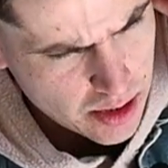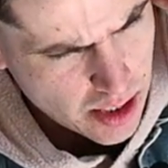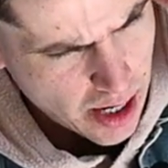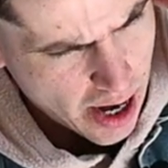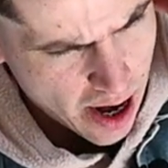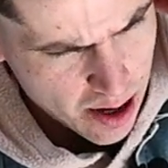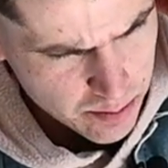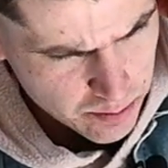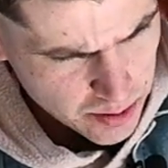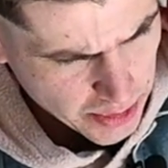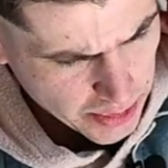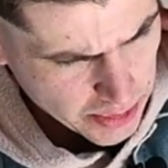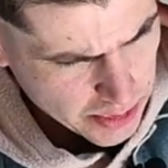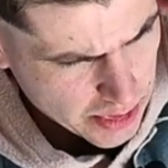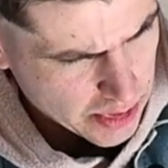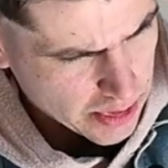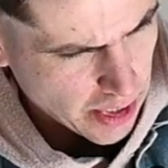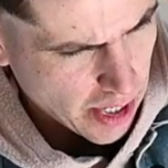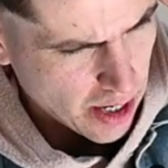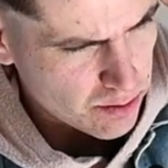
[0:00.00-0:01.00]
have like
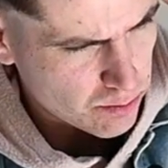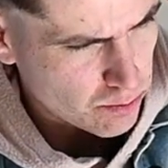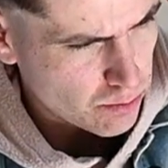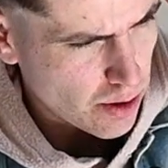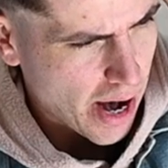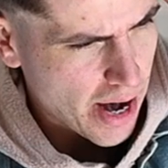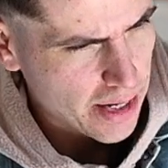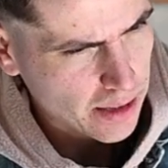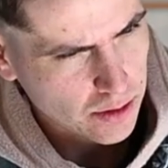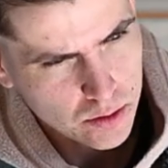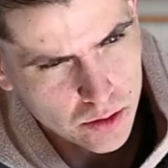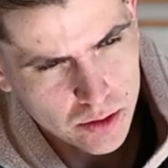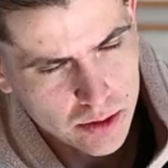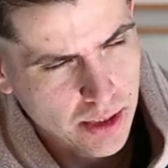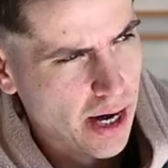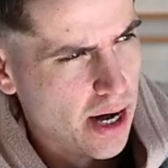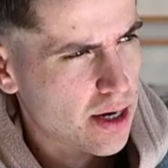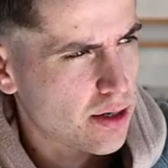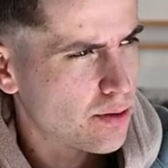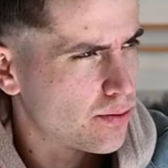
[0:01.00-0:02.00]
this kind of radical
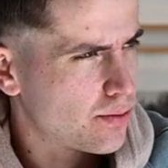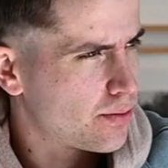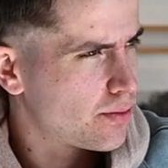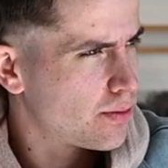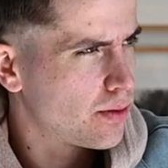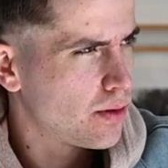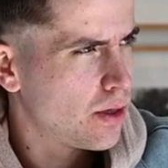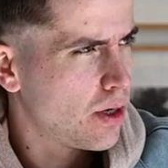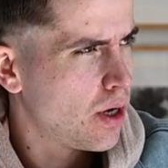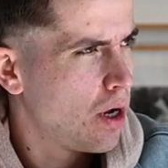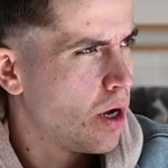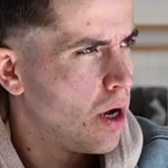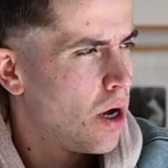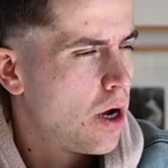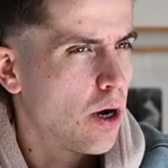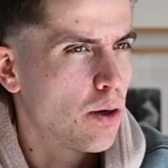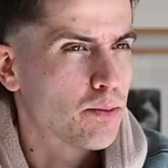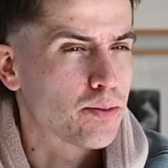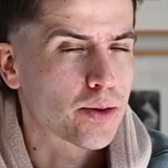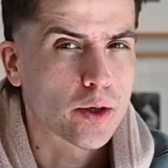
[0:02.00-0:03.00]
kind of
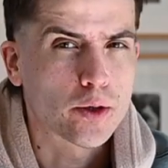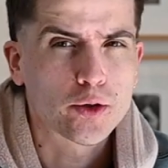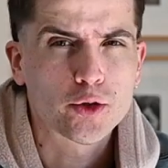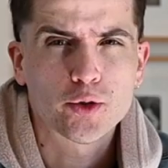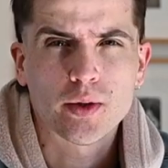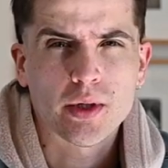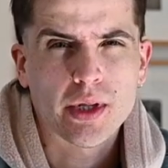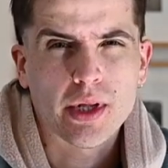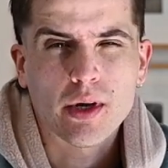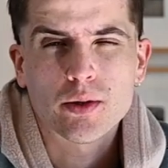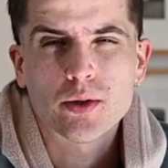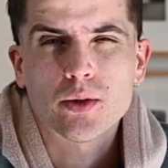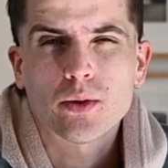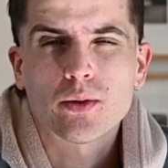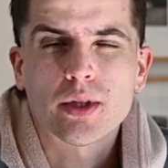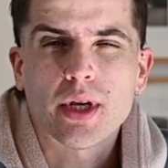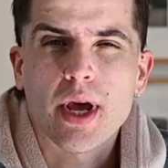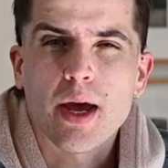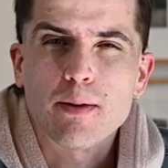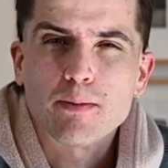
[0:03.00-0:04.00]
approach with
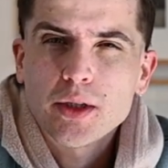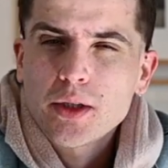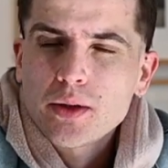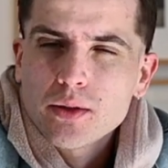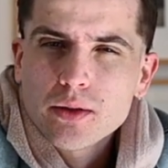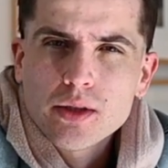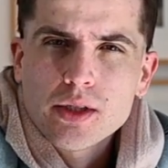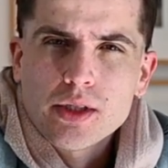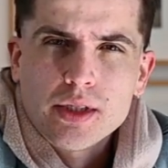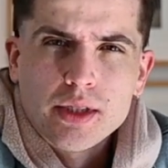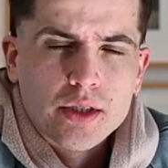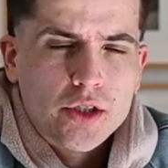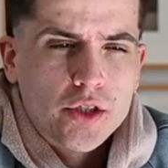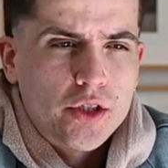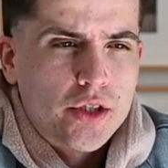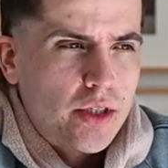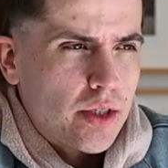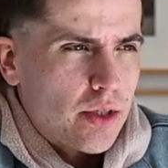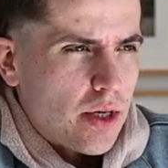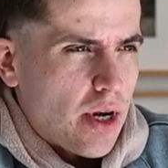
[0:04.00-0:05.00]
household chemicals, and
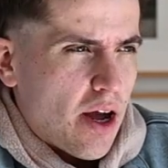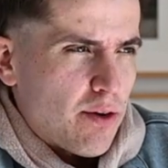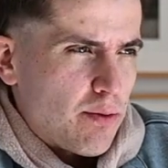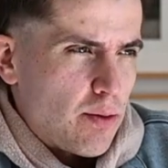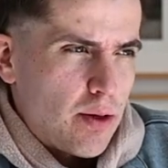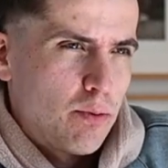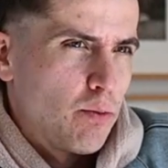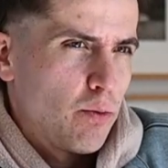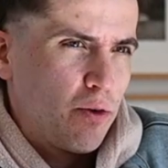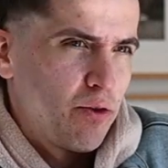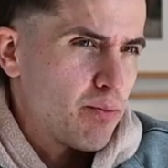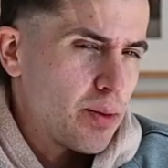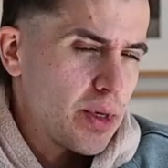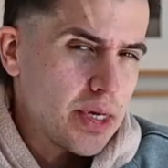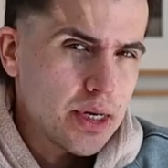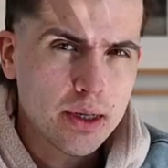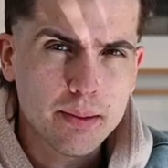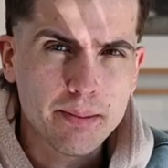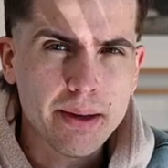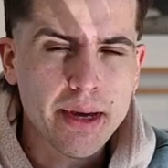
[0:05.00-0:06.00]
just we've been
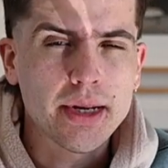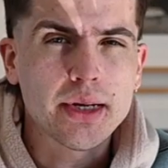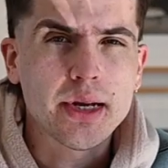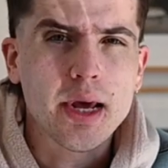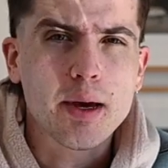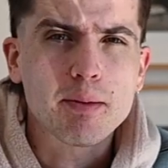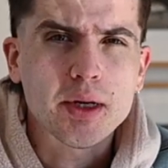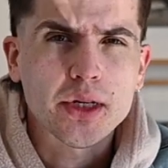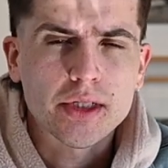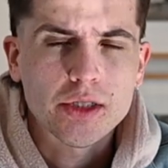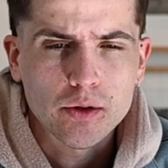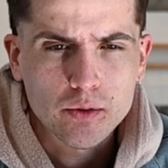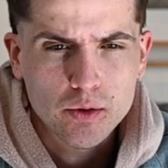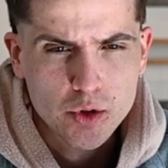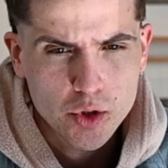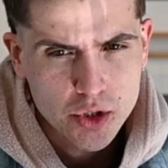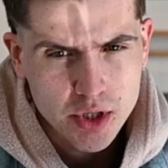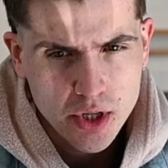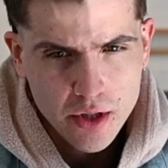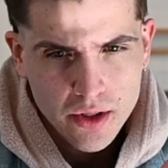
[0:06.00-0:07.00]
in a pandemic, so
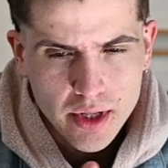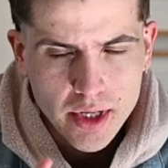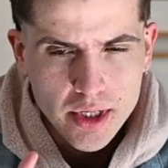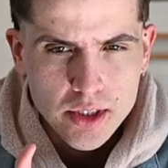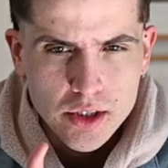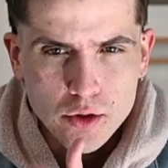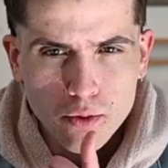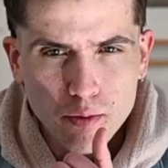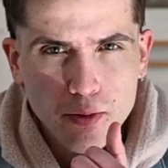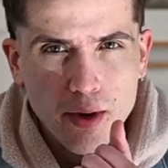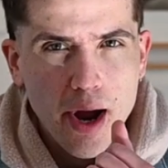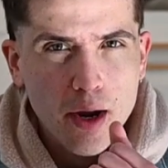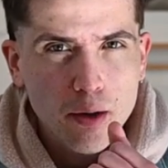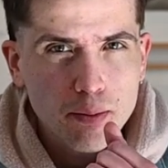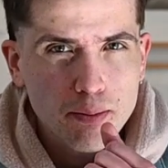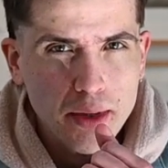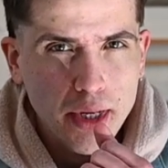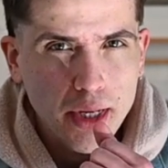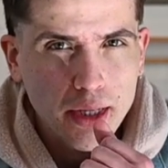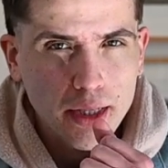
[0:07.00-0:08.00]
just the things
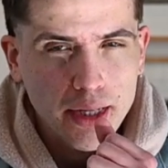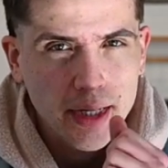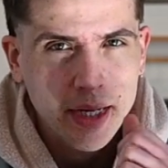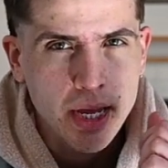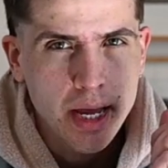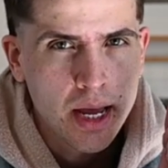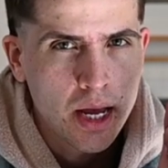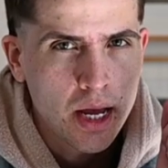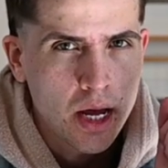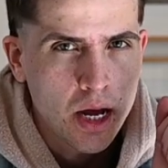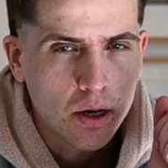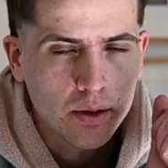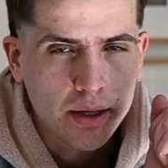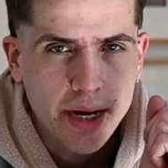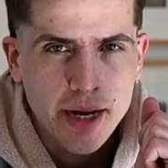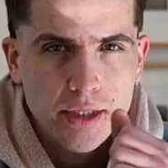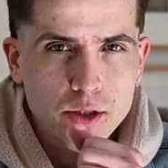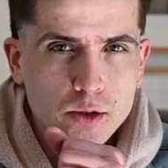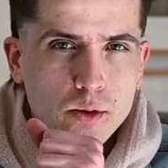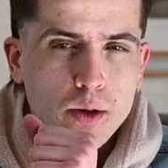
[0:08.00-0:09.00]
around me, like,
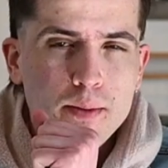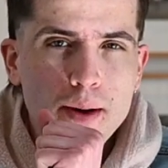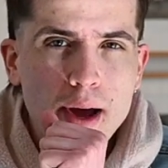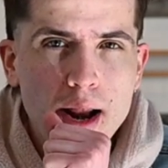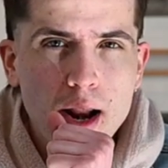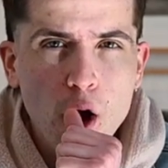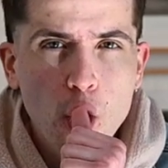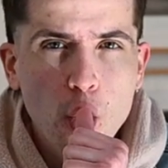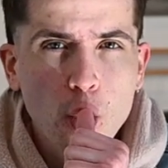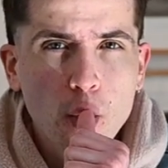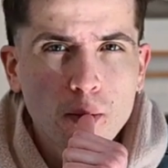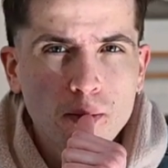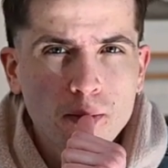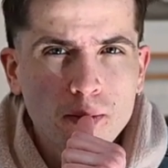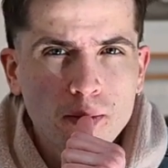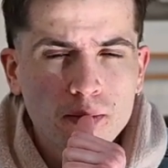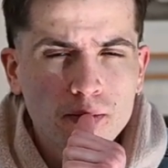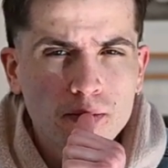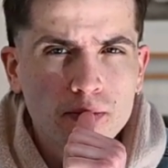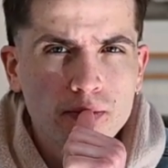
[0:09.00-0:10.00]
okay, so I'm at home
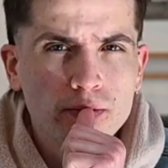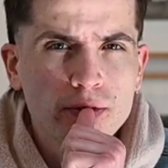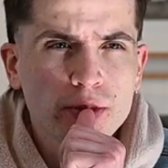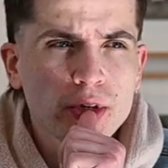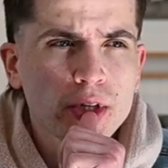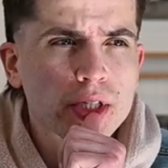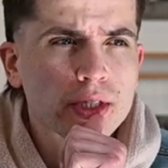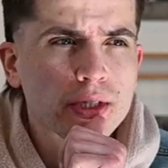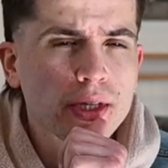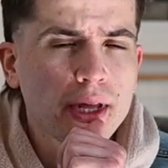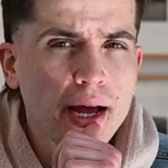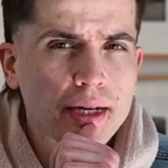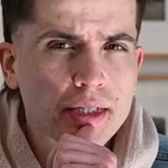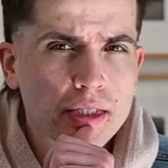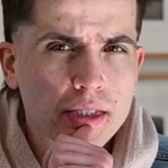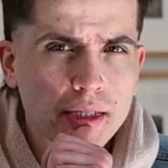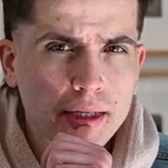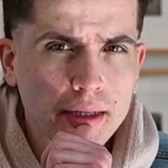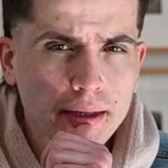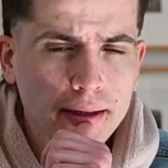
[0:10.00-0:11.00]
for this
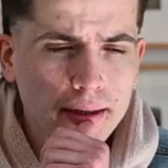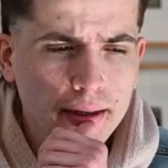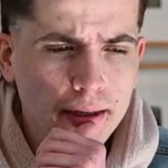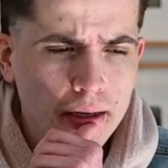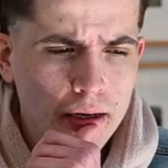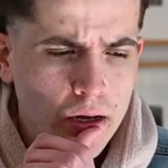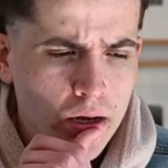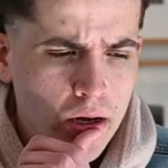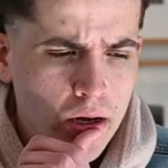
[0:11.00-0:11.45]
last year.